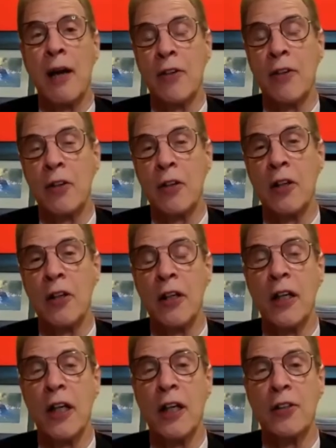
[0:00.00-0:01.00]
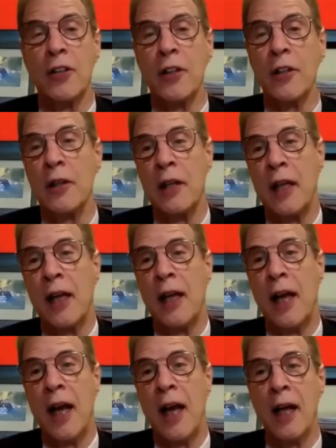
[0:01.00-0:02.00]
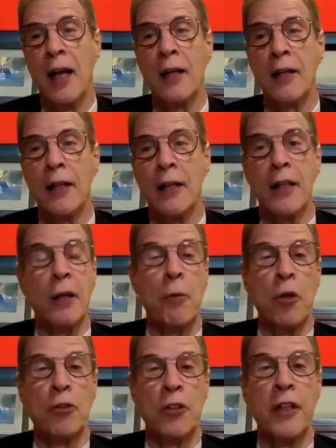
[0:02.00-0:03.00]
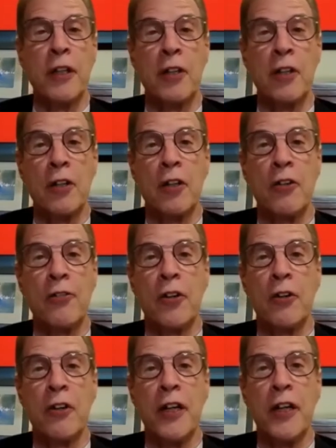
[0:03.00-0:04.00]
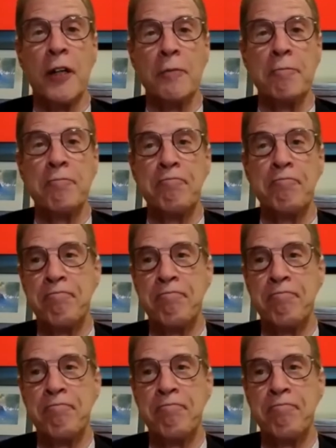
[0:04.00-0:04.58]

have occurred in Asia, uh, they mostly occur over Korea.